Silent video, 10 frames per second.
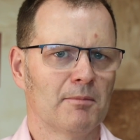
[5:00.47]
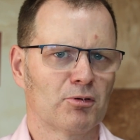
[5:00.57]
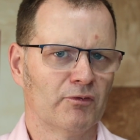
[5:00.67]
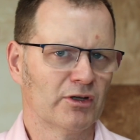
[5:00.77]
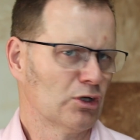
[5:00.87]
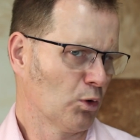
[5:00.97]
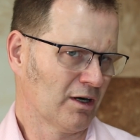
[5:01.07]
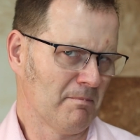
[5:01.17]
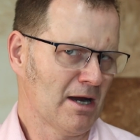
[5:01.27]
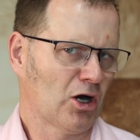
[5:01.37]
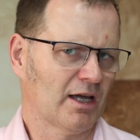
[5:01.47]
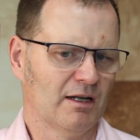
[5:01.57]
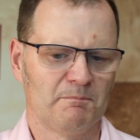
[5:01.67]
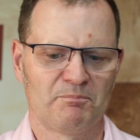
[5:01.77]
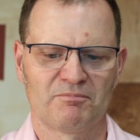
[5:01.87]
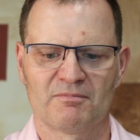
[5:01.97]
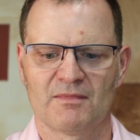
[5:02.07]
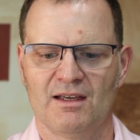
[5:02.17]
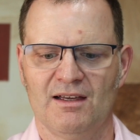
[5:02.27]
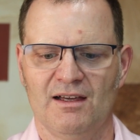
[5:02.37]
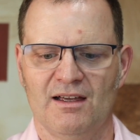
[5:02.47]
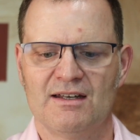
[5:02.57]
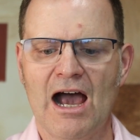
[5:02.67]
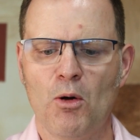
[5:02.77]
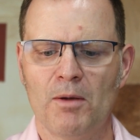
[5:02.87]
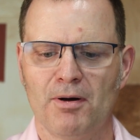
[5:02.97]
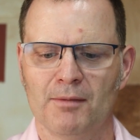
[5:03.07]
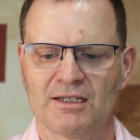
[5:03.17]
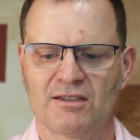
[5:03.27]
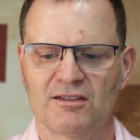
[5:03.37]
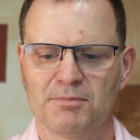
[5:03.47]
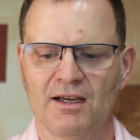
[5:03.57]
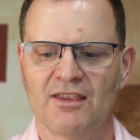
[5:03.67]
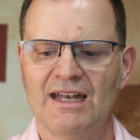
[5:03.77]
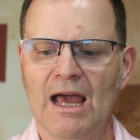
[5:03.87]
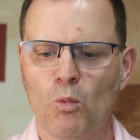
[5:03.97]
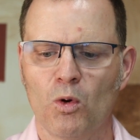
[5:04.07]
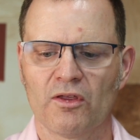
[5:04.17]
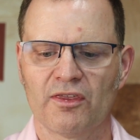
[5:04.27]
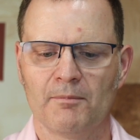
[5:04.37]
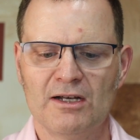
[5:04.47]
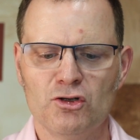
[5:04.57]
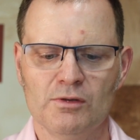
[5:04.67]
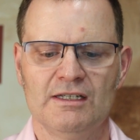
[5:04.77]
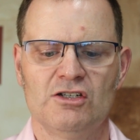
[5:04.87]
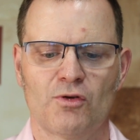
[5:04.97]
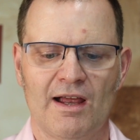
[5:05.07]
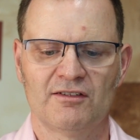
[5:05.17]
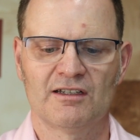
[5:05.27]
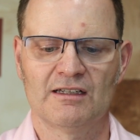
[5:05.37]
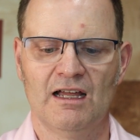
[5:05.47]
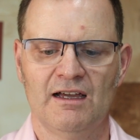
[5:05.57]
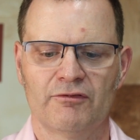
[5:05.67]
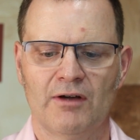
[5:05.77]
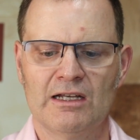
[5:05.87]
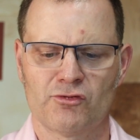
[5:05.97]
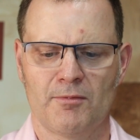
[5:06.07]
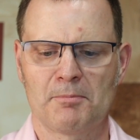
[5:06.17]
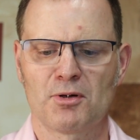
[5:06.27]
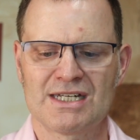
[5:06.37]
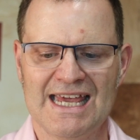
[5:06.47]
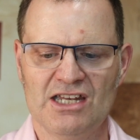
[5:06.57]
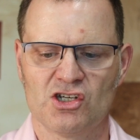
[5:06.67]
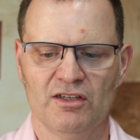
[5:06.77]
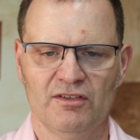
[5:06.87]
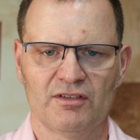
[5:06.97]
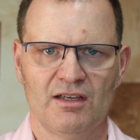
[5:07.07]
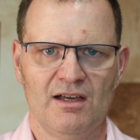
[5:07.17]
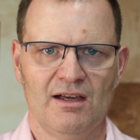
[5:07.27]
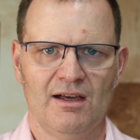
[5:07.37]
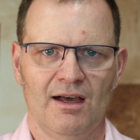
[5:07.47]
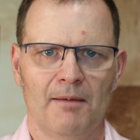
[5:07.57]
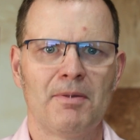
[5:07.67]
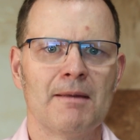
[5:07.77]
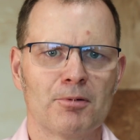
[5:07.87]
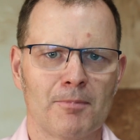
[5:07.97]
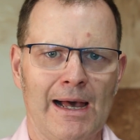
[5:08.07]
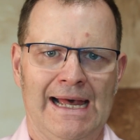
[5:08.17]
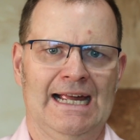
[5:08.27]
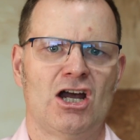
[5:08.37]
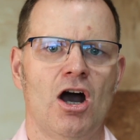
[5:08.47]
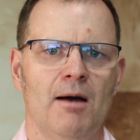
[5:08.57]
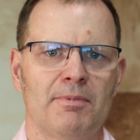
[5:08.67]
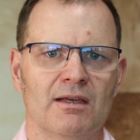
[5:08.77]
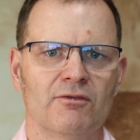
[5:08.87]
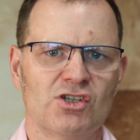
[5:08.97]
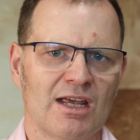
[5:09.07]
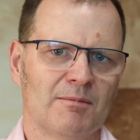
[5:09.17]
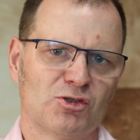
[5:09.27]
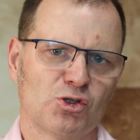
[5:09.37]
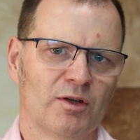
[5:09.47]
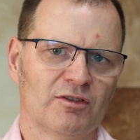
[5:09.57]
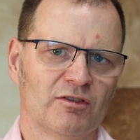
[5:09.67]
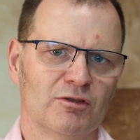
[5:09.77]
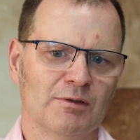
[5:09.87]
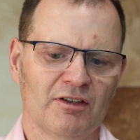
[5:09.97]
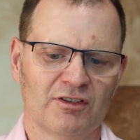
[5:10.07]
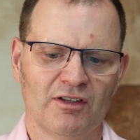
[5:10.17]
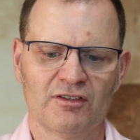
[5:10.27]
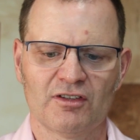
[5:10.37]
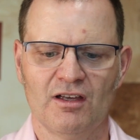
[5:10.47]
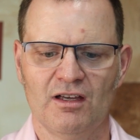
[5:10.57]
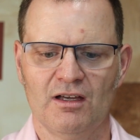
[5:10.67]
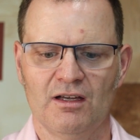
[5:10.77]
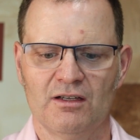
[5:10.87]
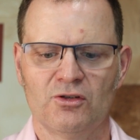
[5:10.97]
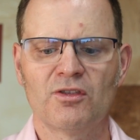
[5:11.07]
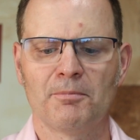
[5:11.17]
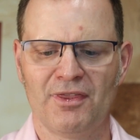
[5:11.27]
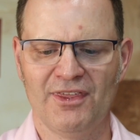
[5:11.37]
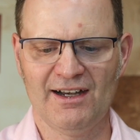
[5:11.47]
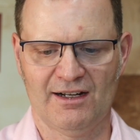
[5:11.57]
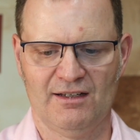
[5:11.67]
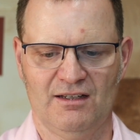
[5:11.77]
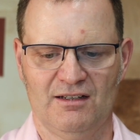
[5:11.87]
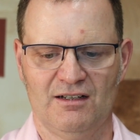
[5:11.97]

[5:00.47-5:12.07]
by proving you weren't American. Now on public display, the net worth of my newly transient life ranged from the pretentious, a paperback copy of James Joyce's Ulysses, to the pathetic,